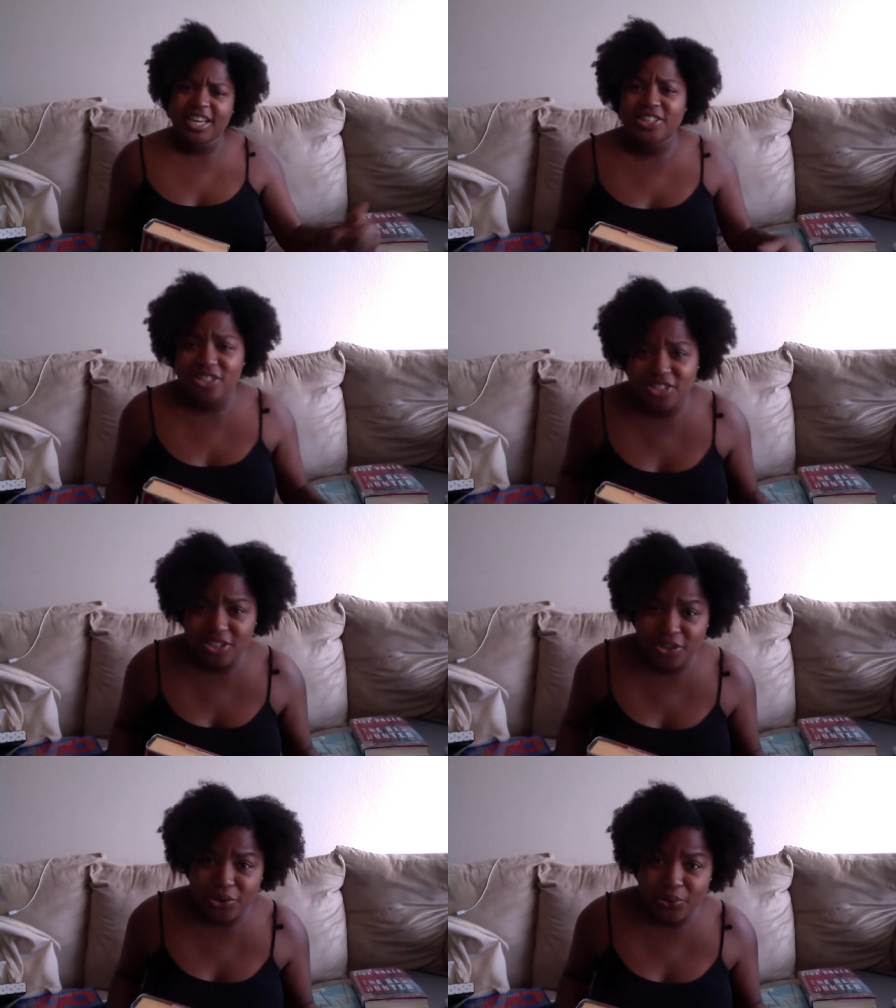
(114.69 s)
I just
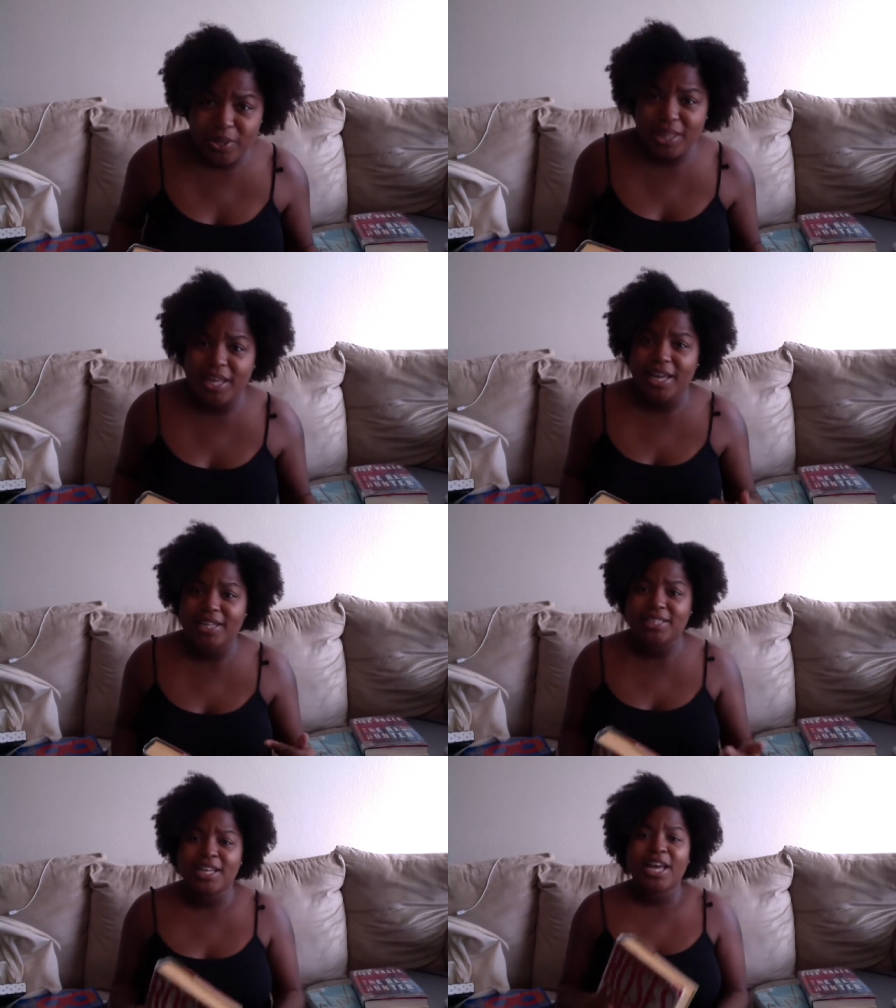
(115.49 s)
know
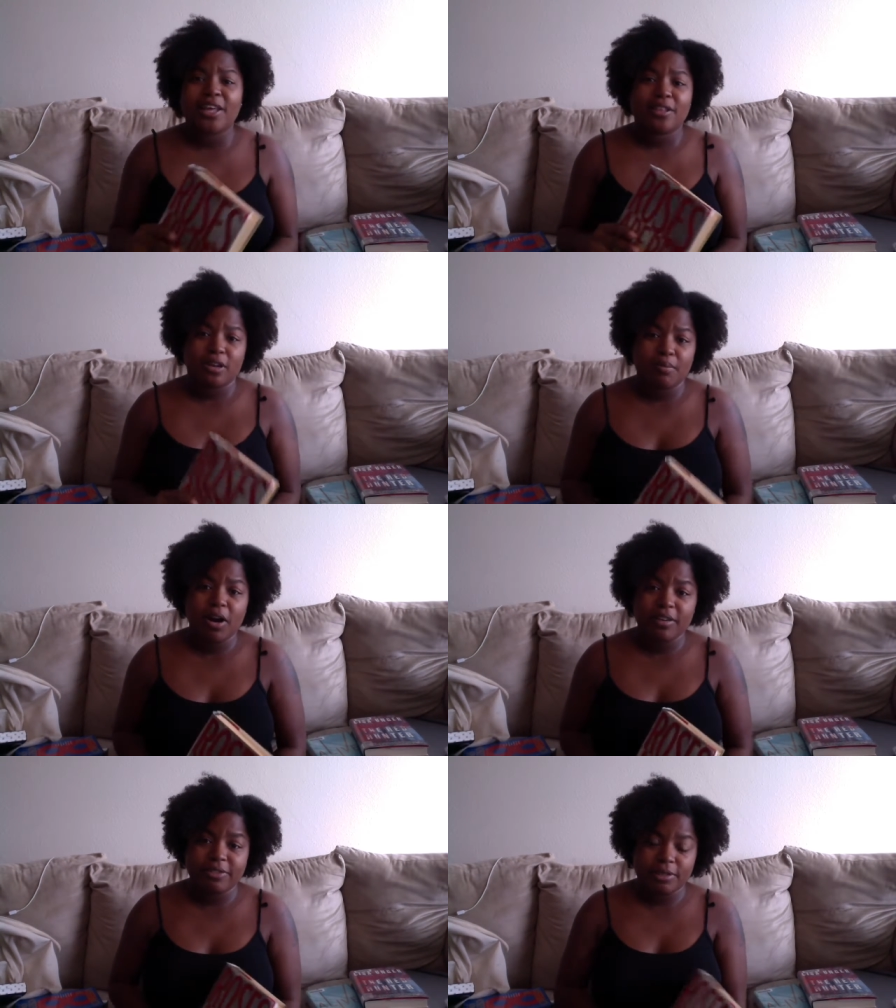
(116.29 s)
that they're a
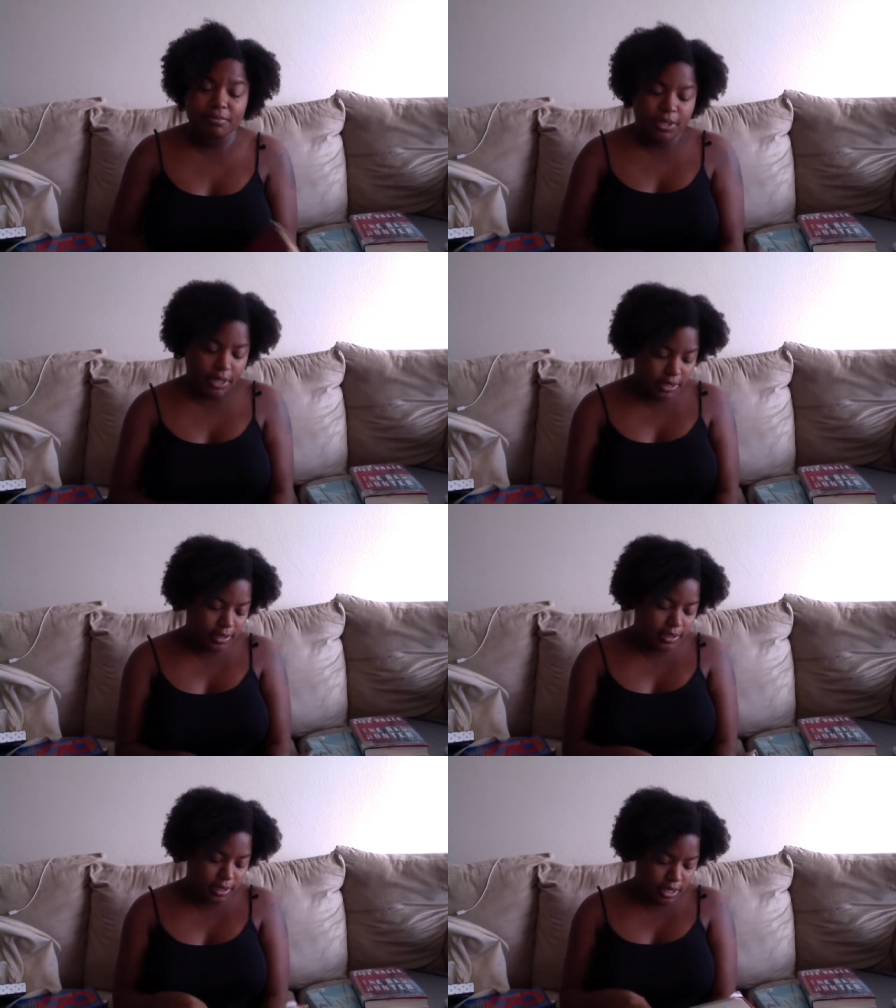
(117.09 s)
part of it
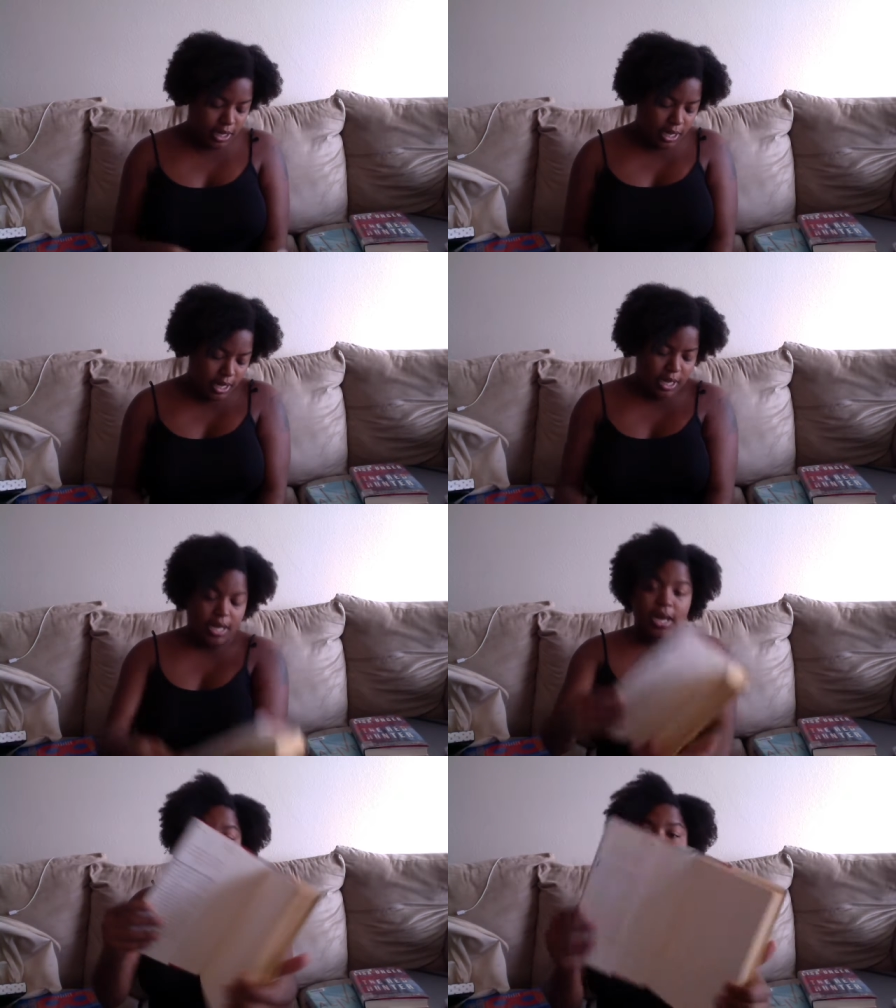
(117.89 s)
because
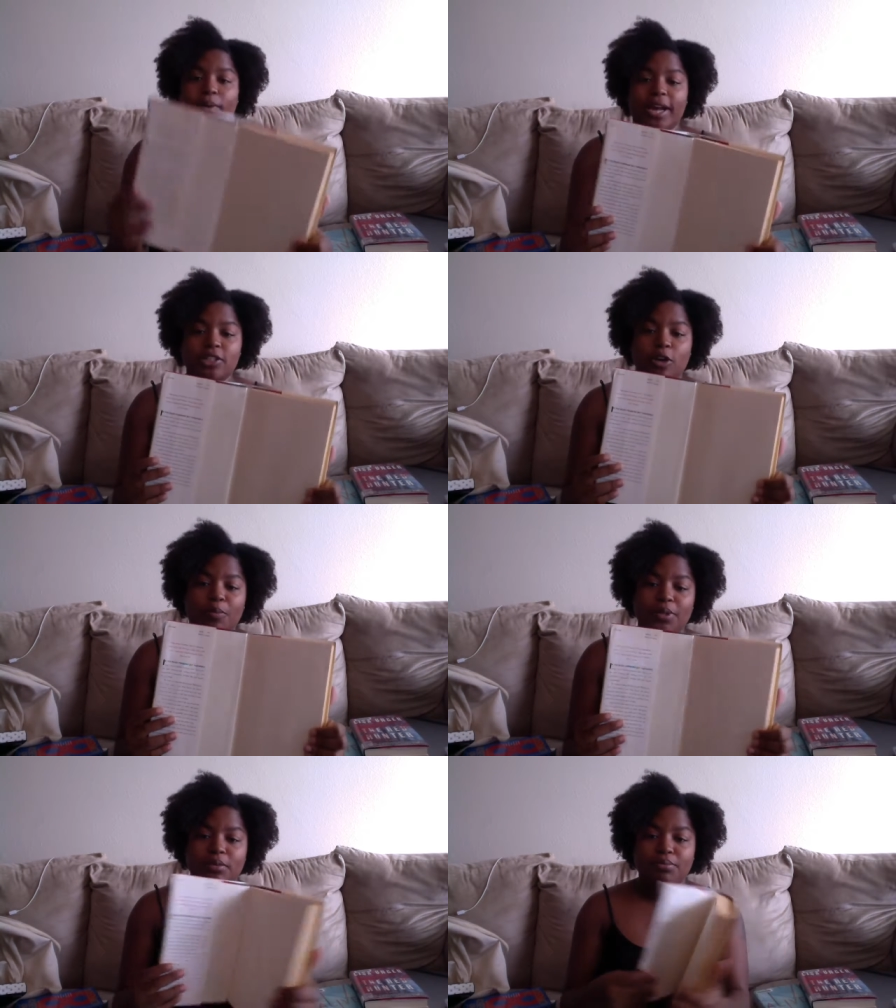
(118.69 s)
I cracked
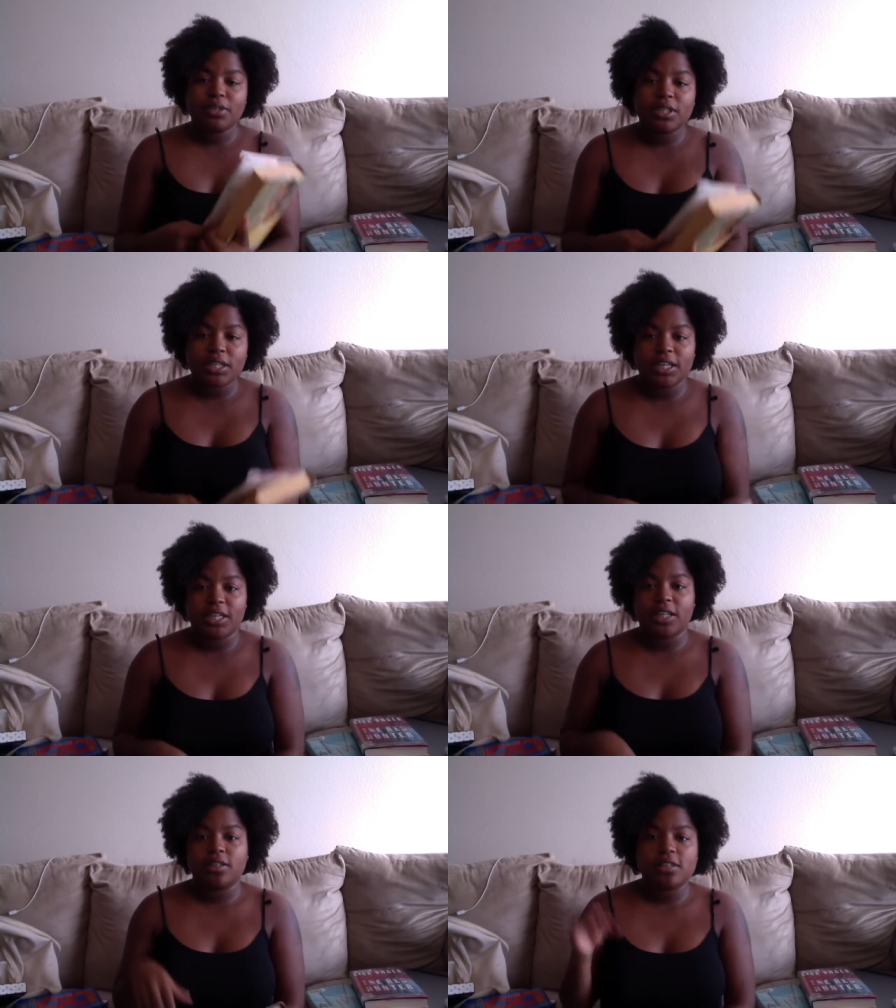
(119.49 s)
open the book and
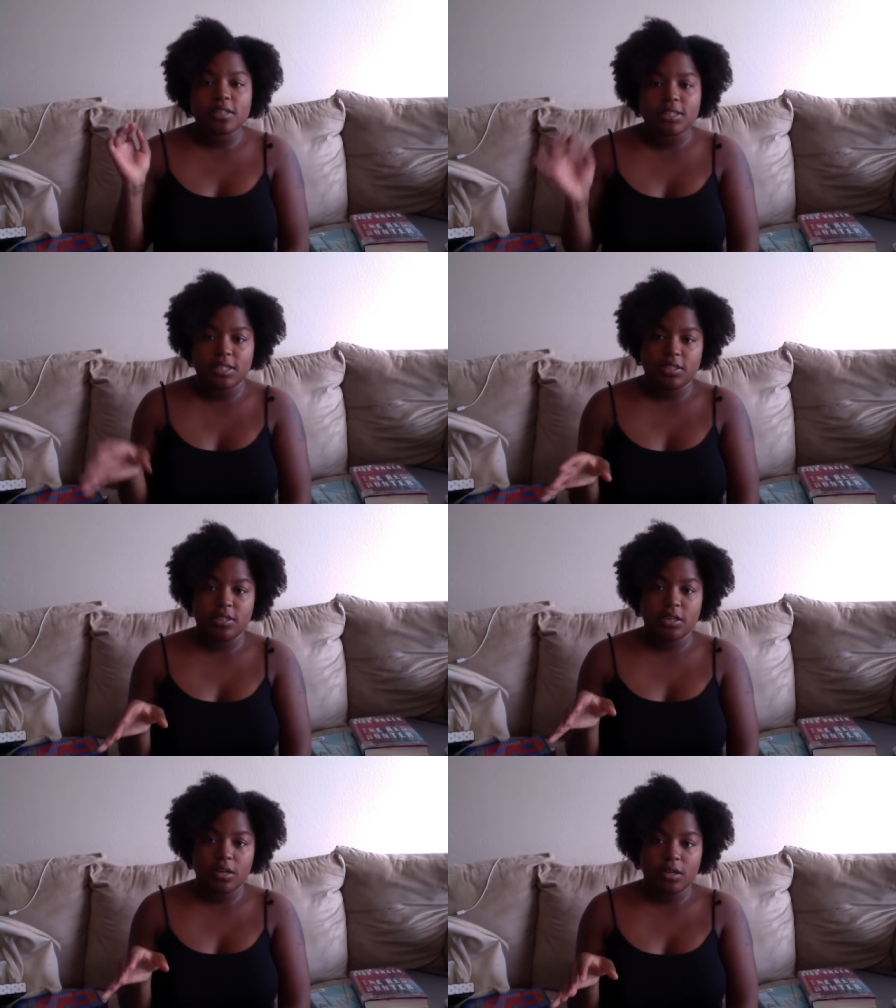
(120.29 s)
I looked and
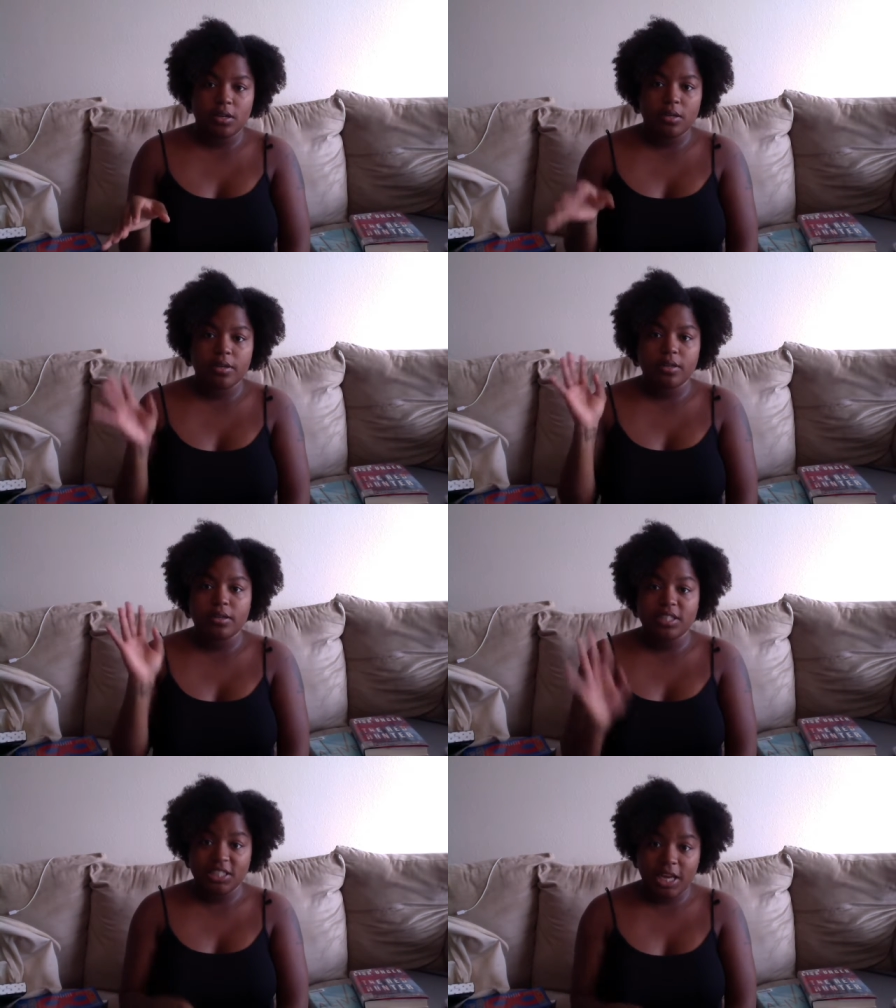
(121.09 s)
saw
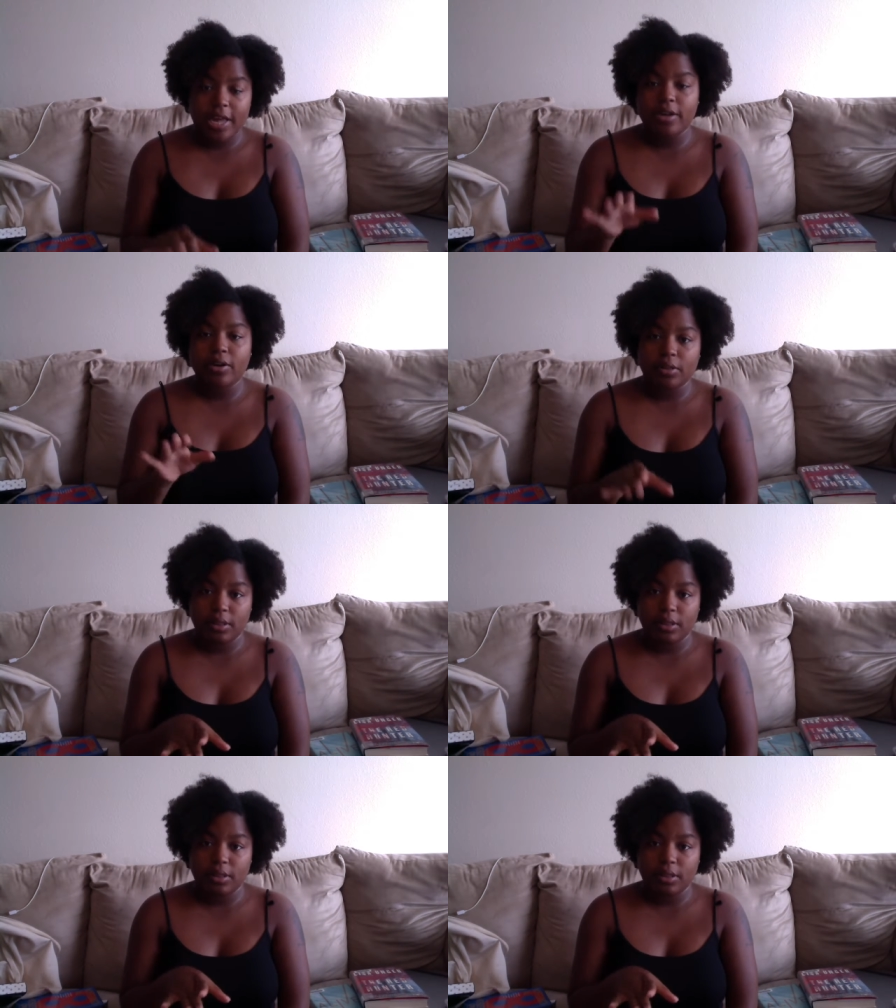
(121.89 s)
the entire